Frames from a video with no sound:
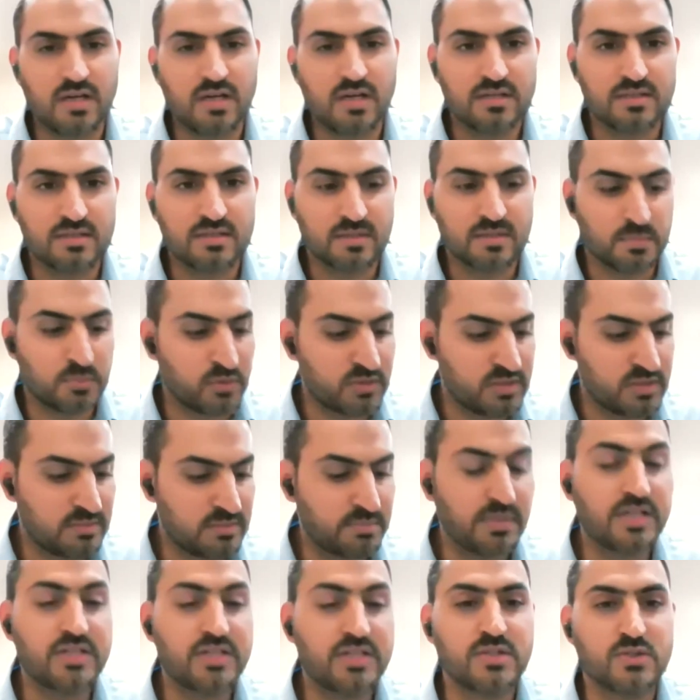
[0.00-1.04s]
start putting
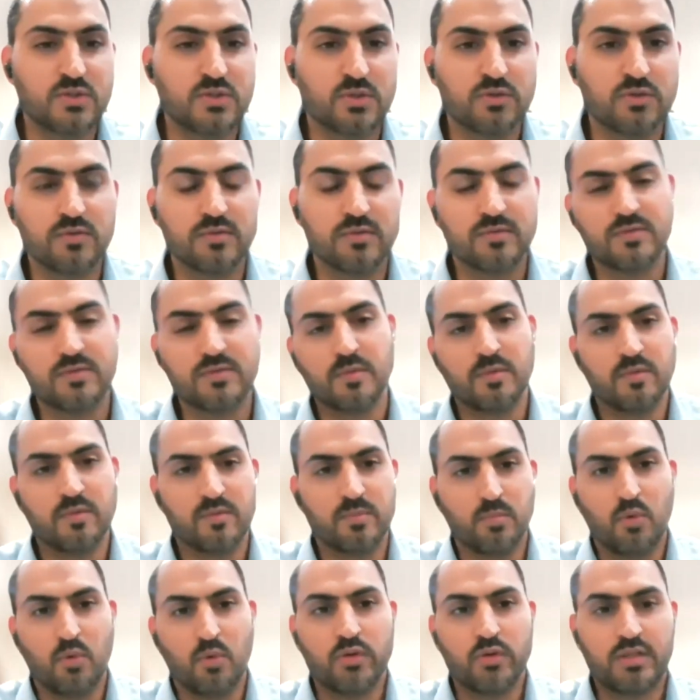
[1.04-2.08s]
patients on
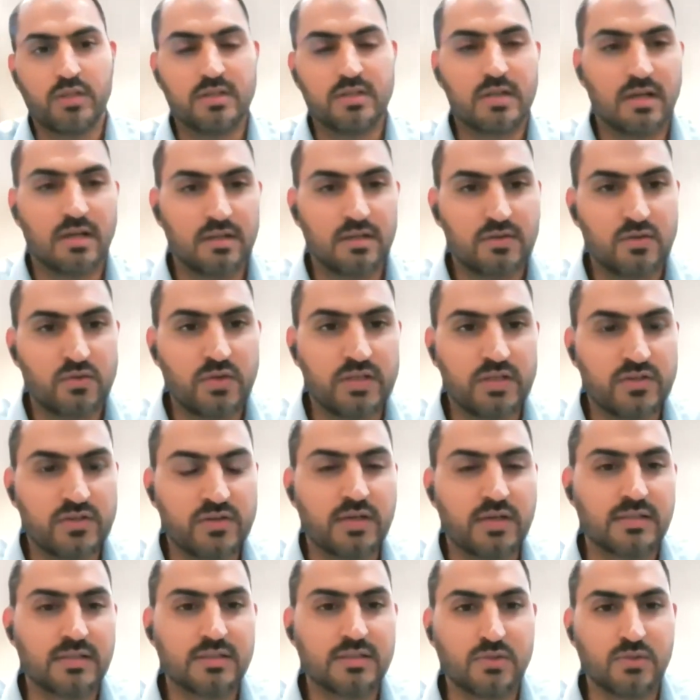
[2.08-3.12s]
more than three
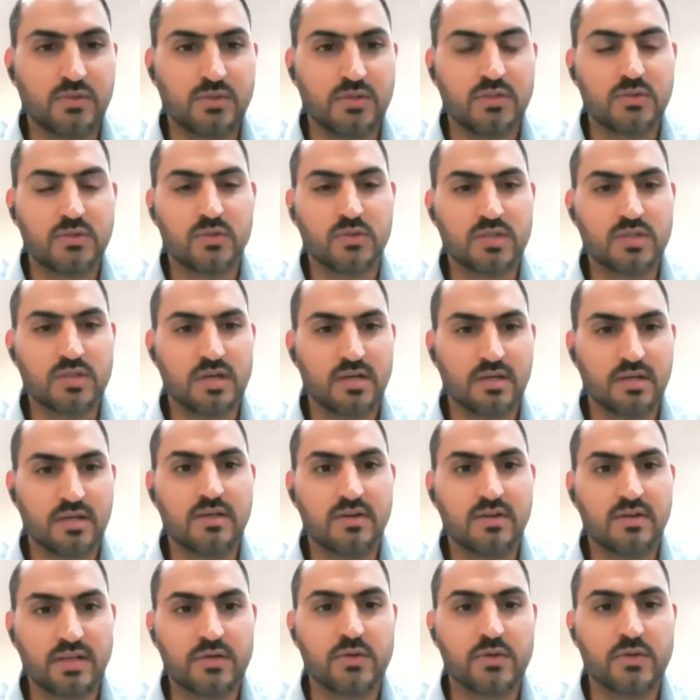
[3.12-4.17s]
drugs, you need to
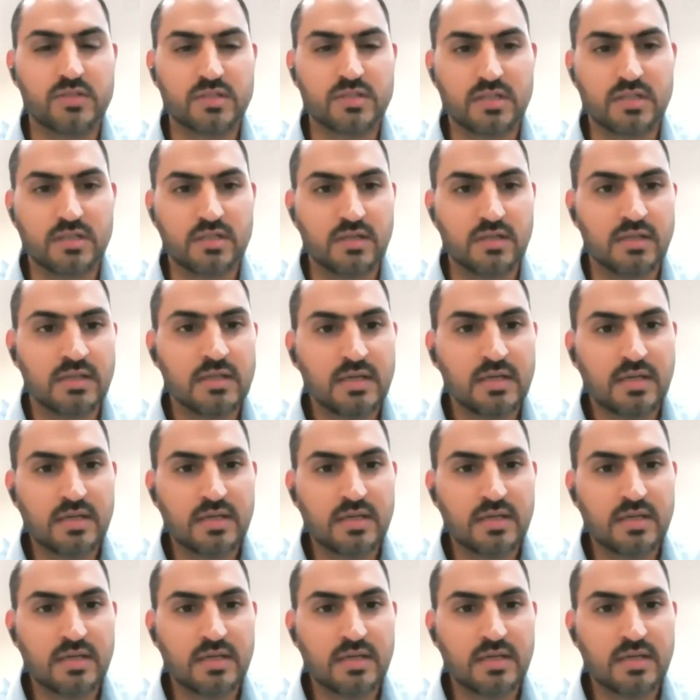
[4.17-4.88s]
reconsider